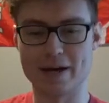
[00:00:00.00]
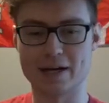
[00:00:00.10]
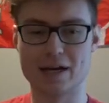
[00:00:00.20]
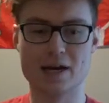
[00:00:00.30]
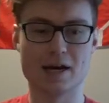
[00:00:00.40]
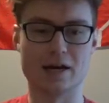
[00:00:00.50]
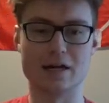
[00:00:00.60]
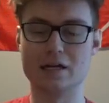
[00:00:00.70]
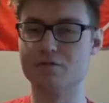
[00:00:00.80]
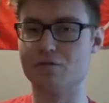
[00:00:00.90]
back,
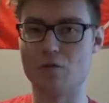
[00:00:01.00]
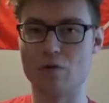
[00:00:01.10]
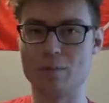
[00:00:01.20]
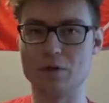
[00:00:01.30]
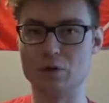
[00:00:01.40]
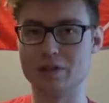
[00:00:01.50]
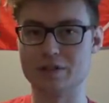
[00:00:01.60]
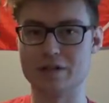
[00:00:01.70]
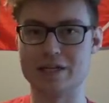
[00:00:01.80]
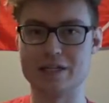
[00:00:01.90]
Inform,
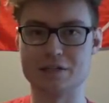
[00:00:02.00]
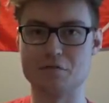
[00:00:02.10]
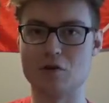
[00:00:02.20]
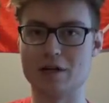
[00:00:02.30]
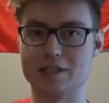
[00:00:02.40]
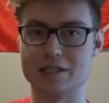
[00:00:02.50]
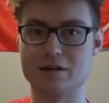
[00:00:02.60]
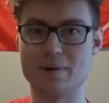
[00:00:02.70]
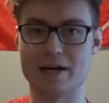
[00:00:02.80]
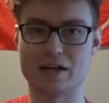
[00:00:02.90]
Lucas Hernandez and Varane at
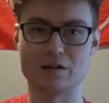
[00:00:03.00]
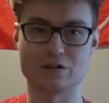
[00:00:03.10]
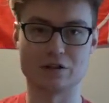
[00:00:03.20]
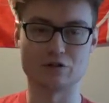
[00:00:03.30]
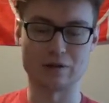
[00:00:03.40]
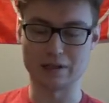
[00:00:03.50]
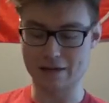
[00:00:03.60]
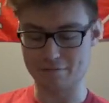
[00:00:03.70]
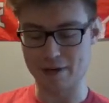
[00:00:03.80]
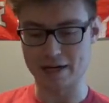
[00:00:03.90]
center back, Alexandra at
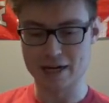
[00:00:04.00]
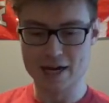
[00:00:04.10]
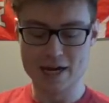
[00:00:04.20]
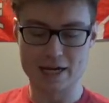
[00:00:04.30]
left back.